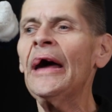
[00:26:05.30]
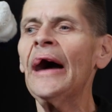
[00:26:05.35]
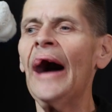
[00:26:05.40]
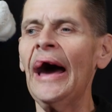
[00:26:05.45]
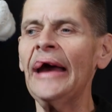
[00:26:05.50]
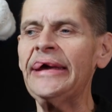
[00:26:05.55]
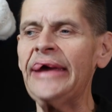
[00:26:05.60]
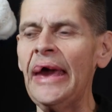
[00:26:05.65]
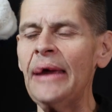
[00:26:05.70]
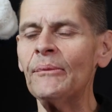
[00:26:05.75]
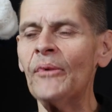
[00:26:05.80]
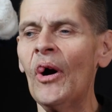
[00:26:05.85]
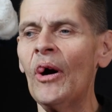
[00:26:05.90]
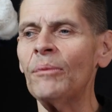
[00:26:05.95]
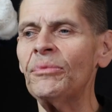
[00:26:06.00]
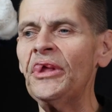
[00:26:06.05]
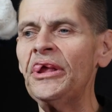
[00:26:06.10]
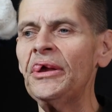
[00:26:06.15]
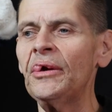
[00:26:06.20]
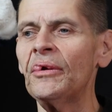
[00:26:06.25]
I came
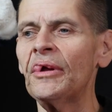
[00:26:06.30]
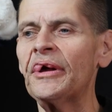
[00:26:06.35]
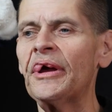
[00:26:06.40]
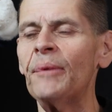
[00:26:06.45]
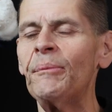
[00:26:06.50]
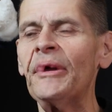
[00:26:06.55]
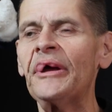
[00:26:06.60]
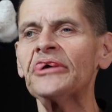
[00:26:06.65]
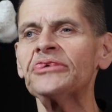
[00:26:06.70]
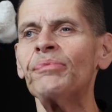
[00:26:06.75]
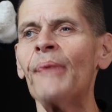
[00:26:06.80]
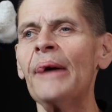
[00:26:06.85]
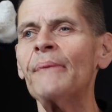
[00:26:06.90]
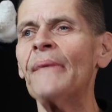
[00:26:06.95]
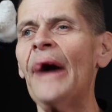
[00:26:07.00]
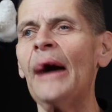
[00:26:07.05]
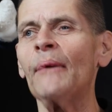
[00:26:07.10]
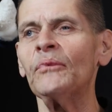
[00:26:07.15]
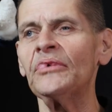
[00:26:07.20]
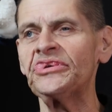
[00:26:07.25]
home to Utica because my
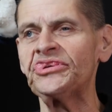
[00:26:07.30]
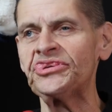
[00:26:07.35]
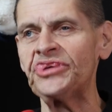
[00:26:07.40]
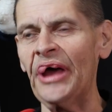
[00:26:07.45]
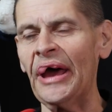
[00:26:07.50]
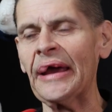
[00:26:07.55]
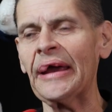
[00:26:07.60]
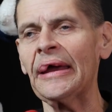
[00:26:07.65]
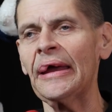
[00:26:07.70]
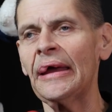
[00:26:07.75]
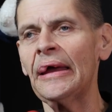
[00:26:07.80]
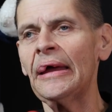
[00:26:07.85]
mom was sick.